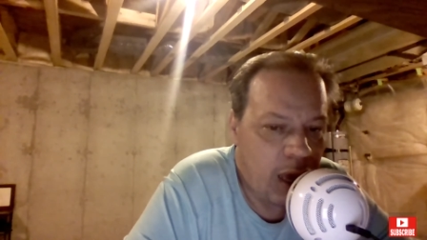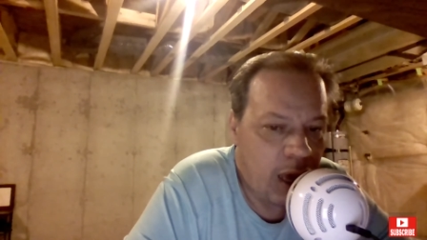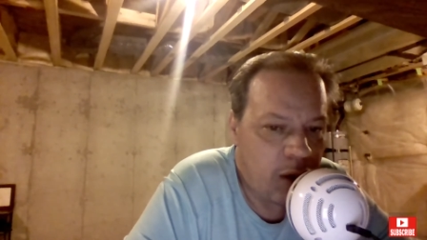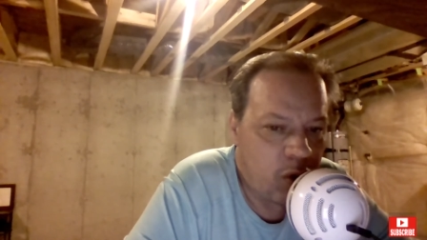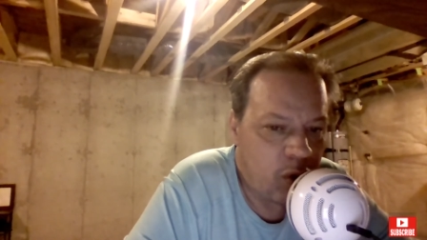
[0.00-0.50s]

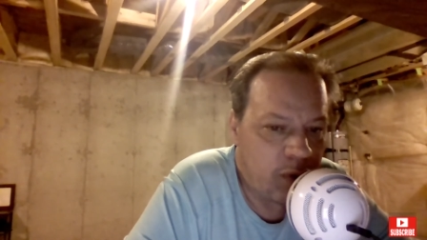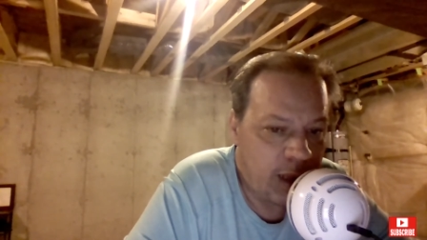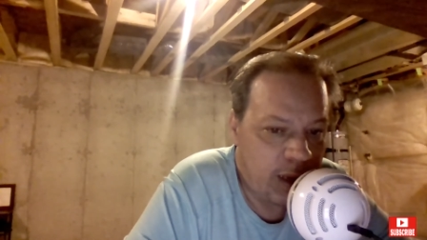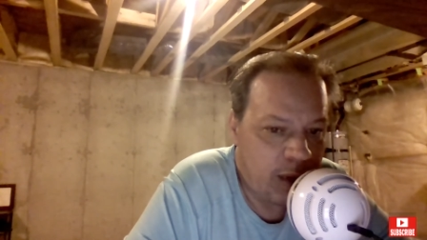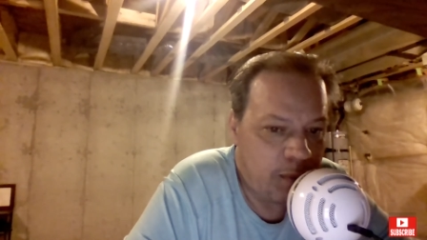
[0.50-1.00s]
I don't know of
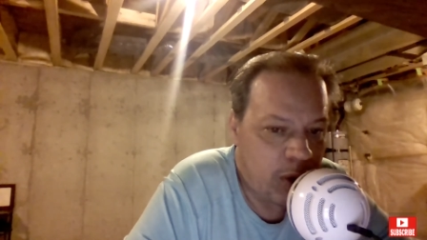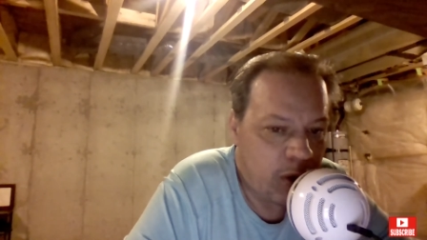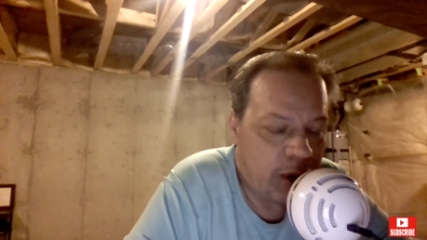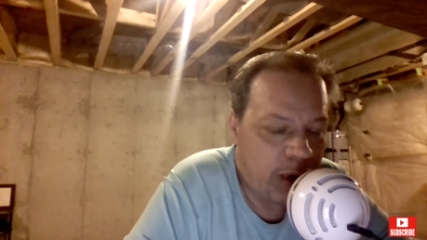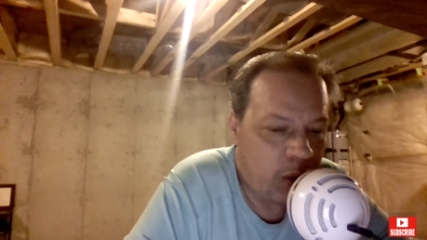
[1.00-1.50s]
any
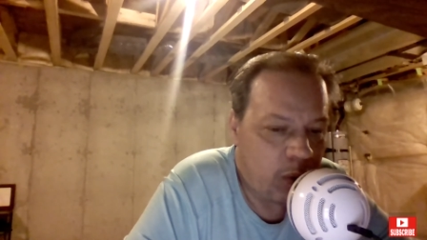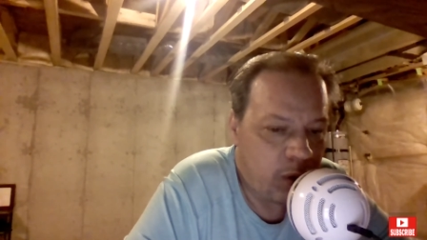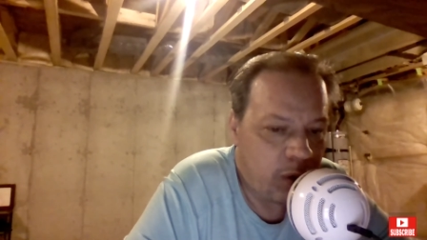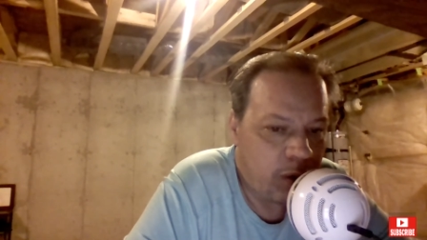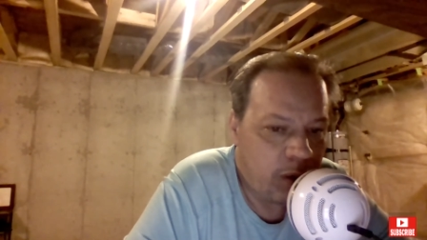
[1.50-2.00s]
American out
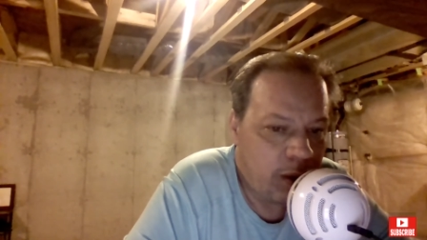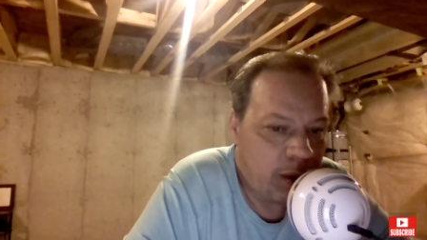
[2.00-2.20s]
there